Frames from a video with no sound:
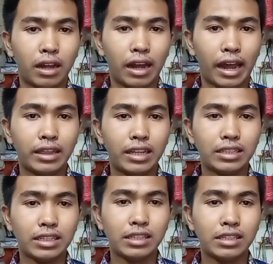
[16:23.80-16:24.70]
And this
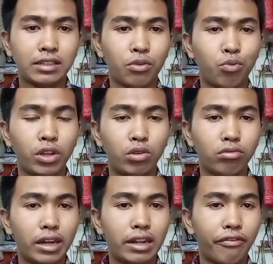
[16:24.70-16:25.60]
is we do
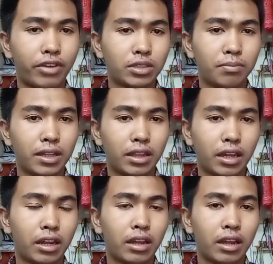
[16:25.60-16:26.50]
in the first
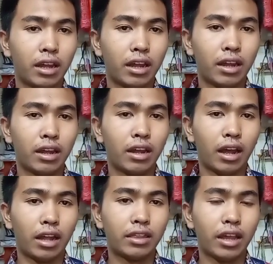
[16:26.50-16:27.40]
meeting,
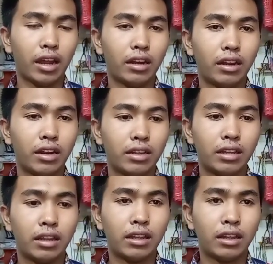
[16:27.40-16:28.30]
and then
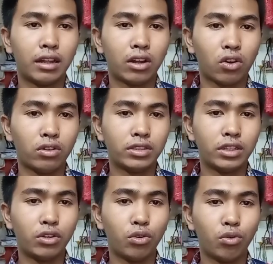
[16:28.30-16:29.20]

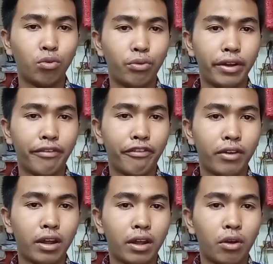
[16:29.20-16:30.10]
continue with
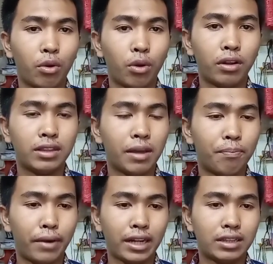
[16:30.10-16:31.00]
the
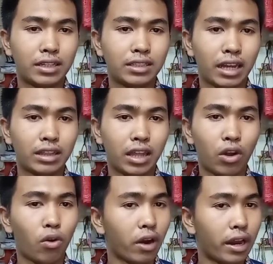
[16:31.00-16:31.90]
practice and
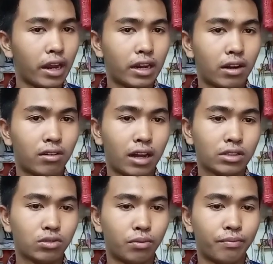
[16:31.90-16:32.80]
theory in a
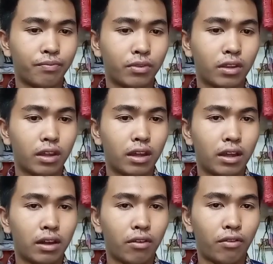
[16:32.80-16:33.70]
classroom.
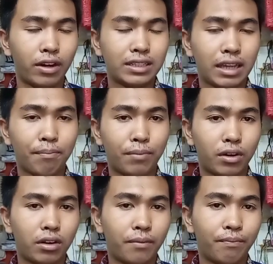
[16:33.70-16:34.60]
For example,